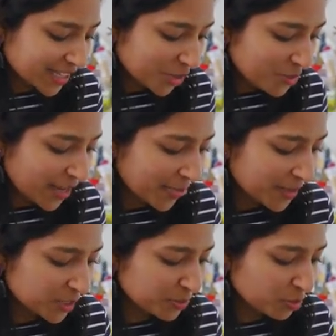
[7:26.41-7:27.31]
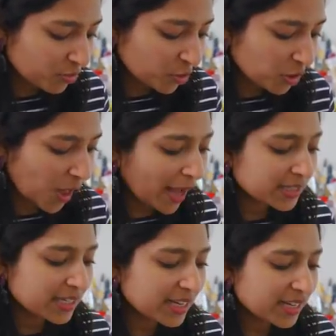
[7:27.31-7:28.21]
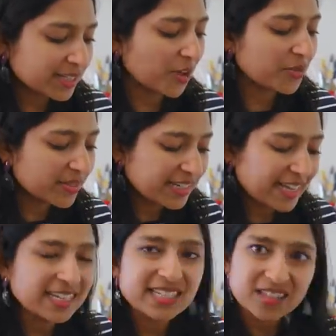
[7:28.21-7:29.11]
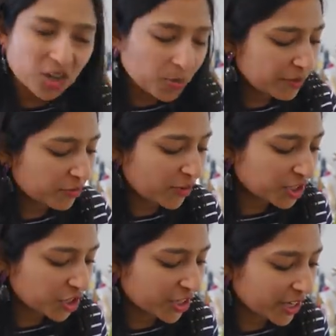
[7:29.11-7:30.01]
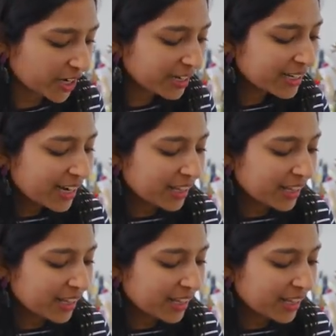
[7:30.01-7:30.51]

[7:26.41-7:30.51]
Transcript: That's how you get this beautiful glossiness, how they taste a little bit fresher,